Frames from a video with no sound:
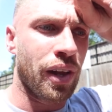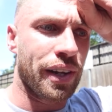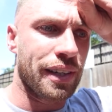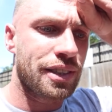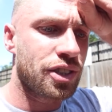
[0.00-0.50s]

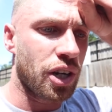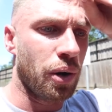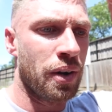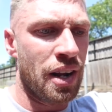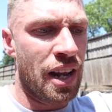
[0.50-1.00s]
that is
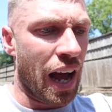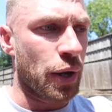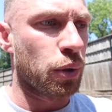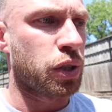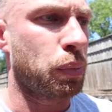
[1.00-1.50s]
so I
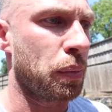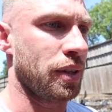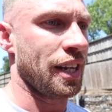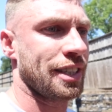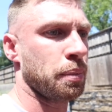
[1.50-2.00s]
know some people
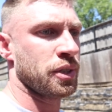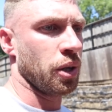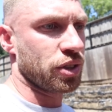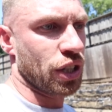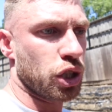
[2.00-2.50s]
last
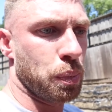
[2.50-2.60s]
episode said